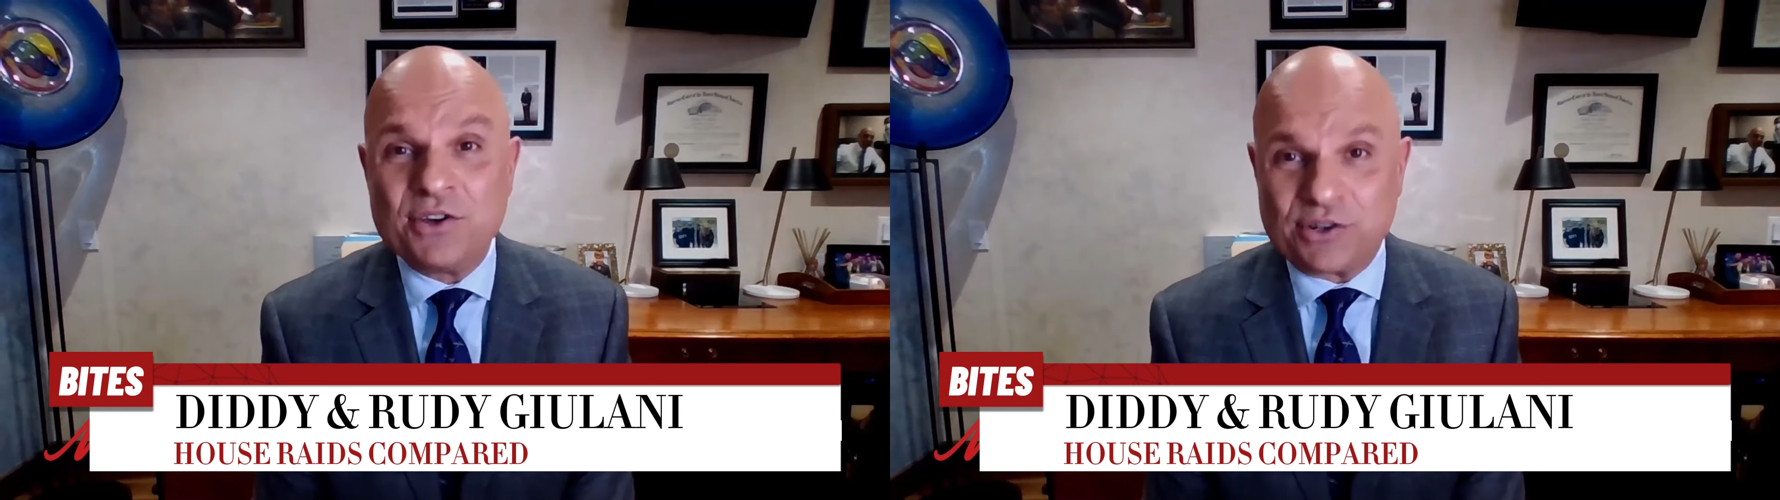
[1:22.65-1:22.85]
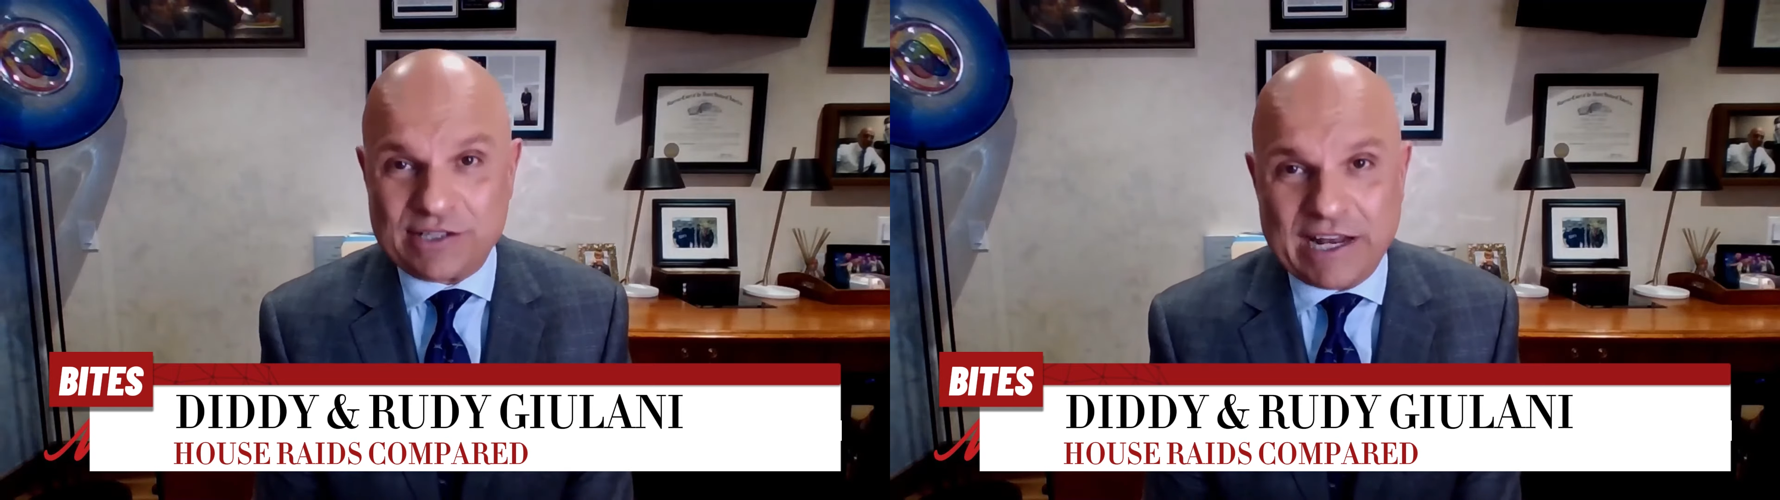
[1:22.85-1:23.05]

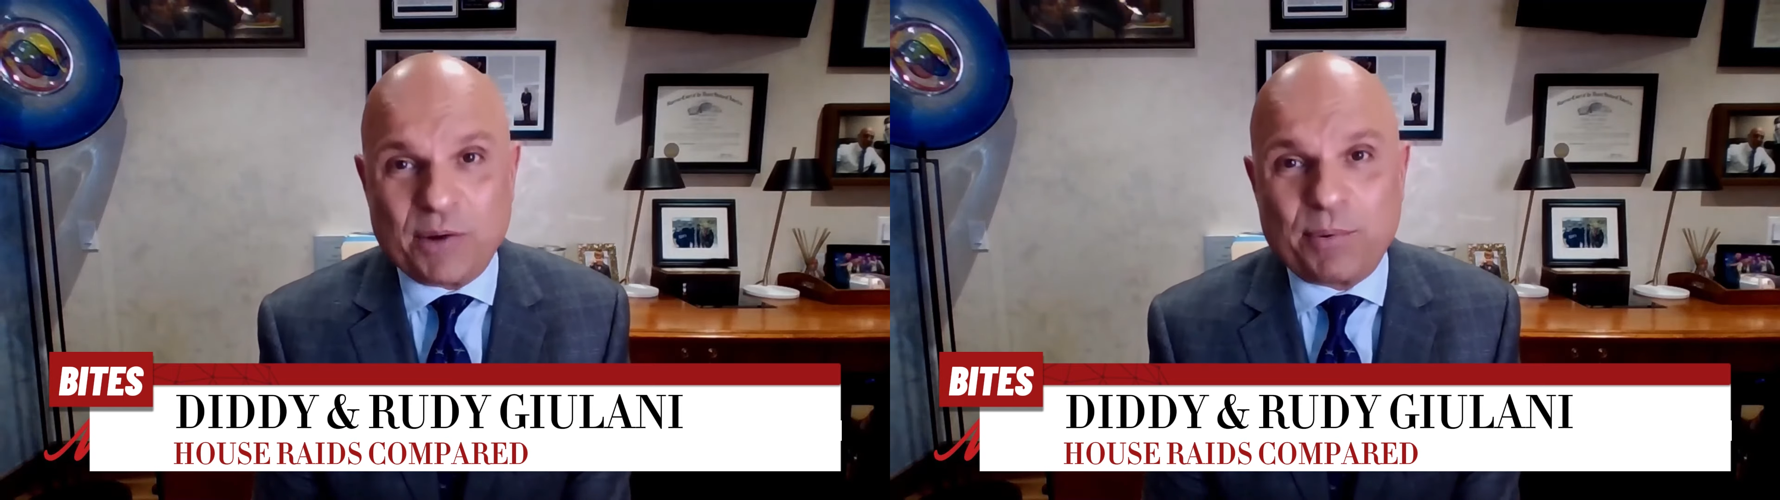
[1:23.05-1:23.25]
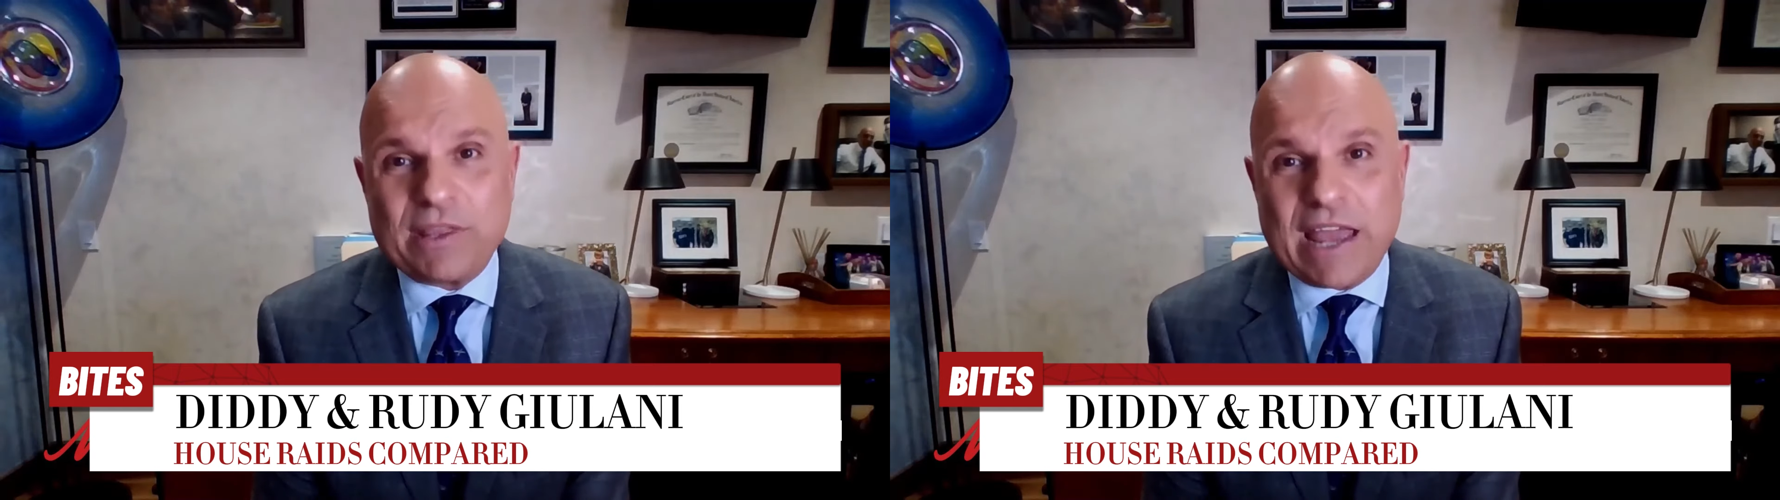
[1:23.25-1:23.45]
because they
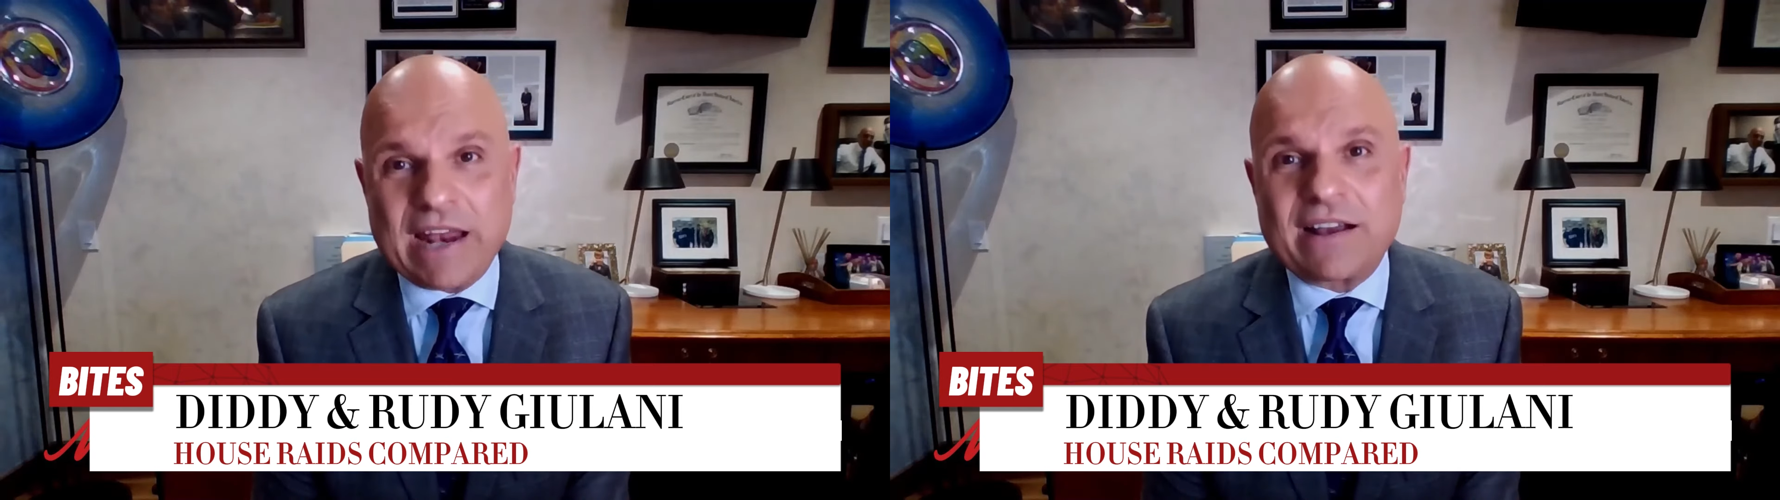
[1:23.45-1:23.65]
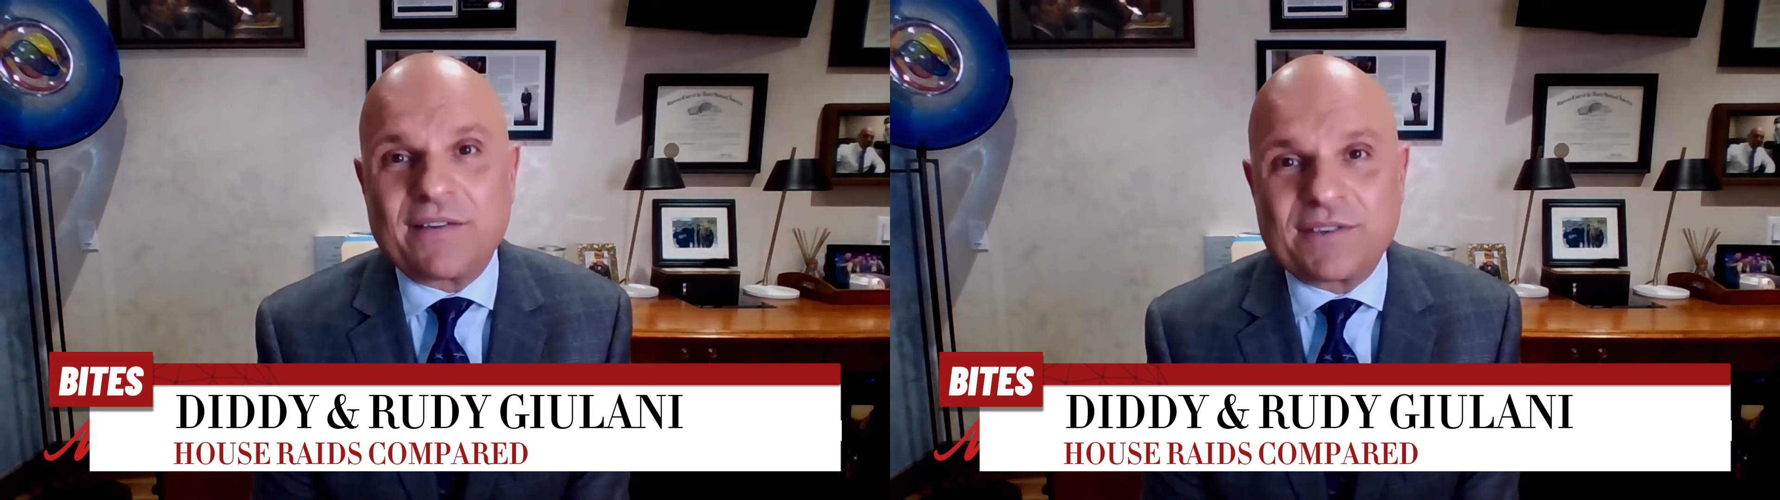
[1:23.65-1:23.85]
don't put the
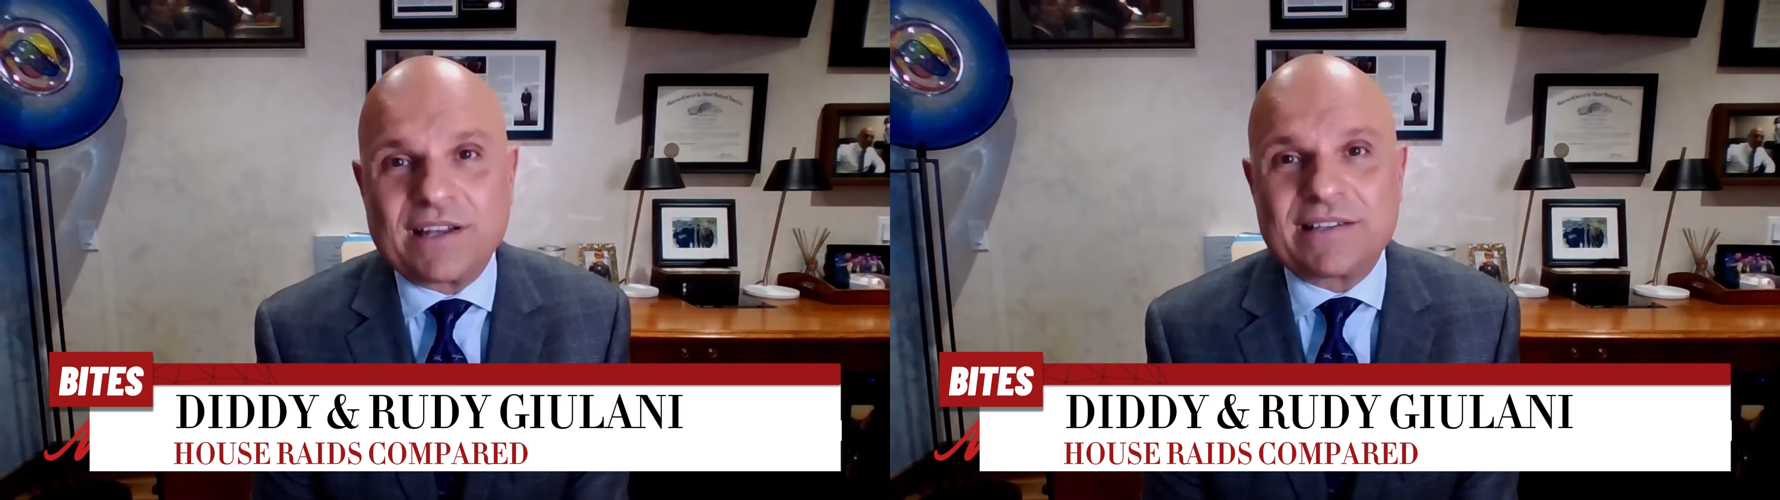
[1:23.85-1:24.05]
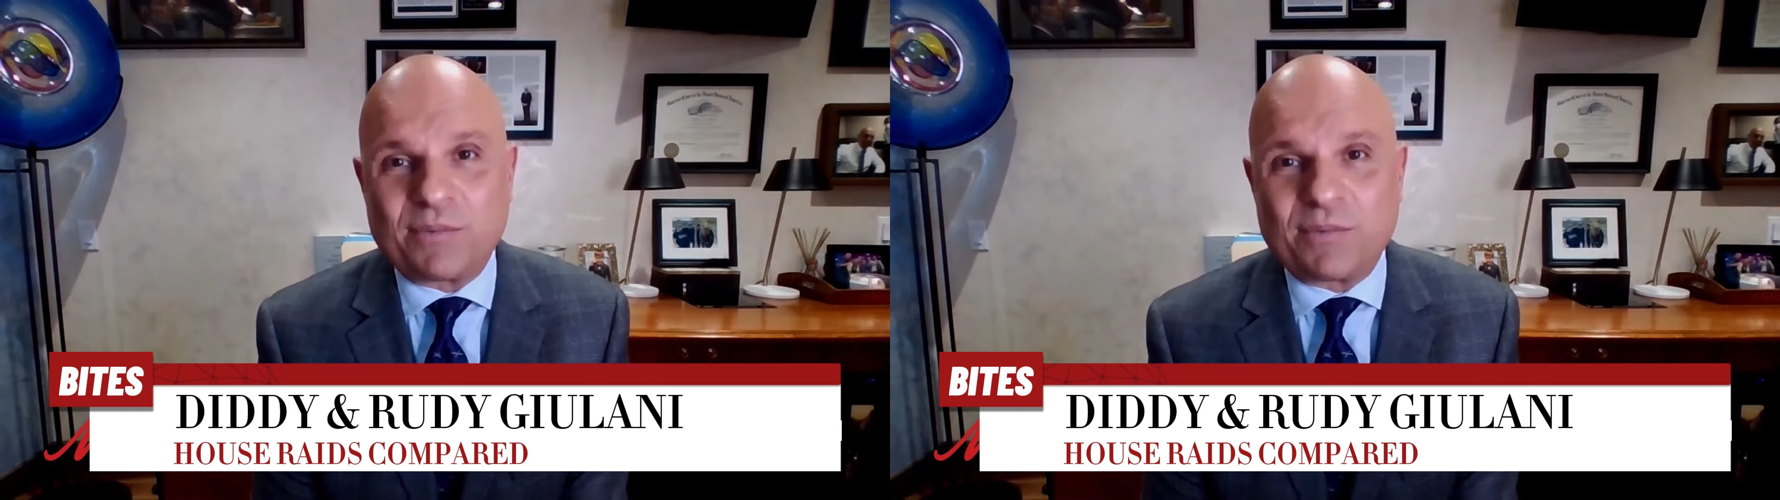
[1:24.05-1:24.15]
handcuffs on